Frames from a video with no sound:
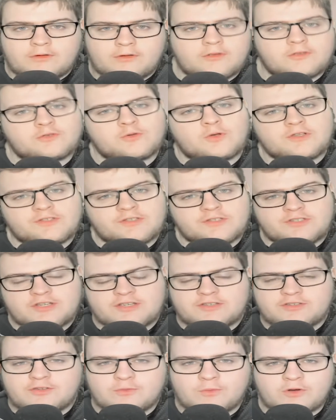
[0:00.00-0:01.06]
So I
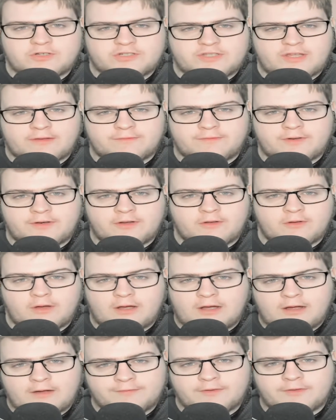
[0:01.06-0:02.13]
suggest you watch that video
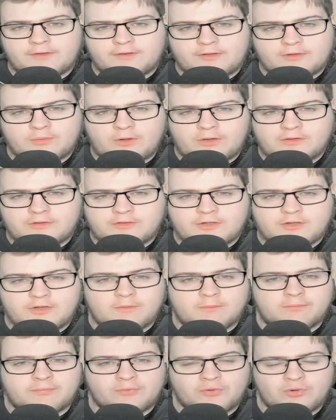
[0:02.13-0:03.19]
after this one so you
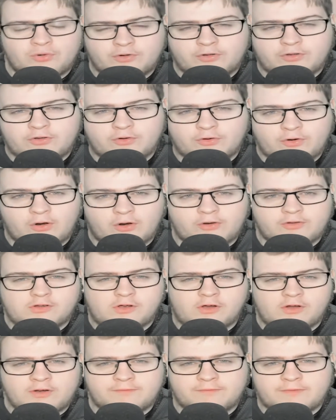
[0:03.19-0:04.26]
can broaden your knowledge
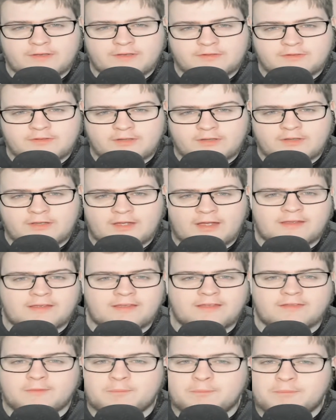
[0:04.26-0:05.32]
on investing and
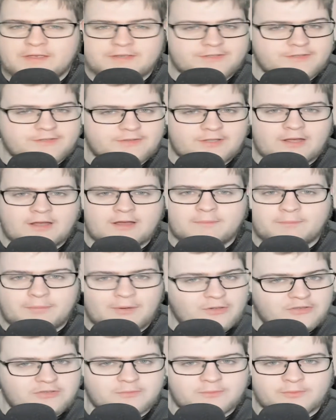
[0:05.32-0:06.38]
get the best start
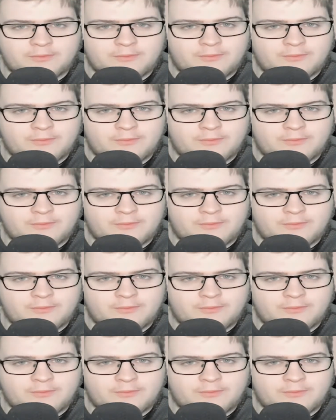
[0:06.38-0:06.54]
possible.